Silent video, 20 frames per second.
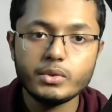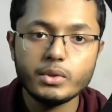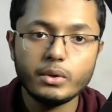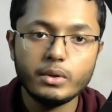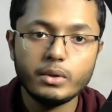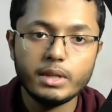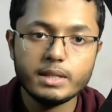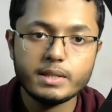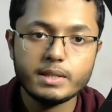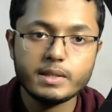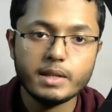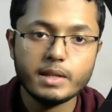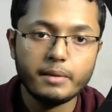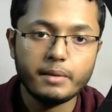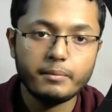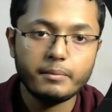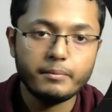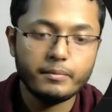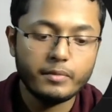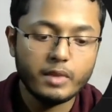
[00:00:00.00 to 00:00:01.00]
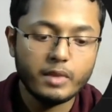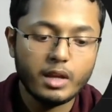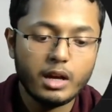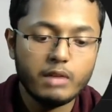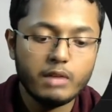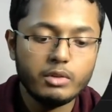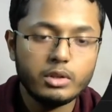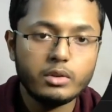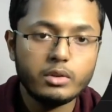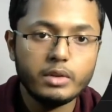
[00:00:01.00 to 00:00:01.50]
So let's say
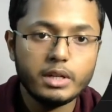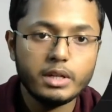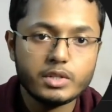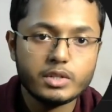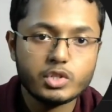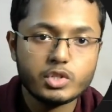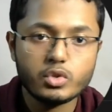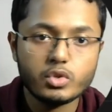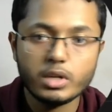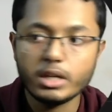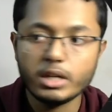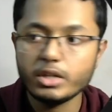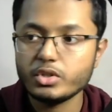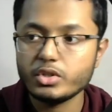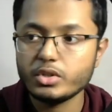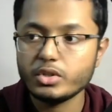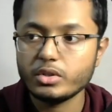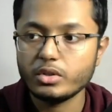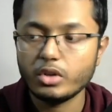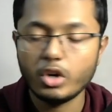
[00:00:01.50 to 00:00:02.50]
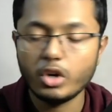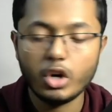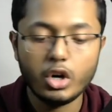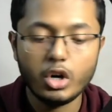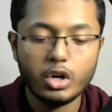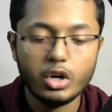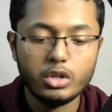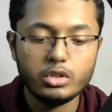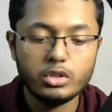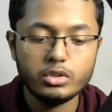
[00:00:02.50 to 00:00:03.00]
I will create a struct
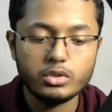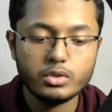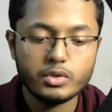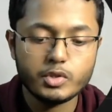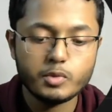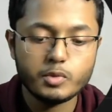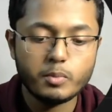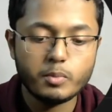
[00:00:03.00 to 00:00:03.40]
called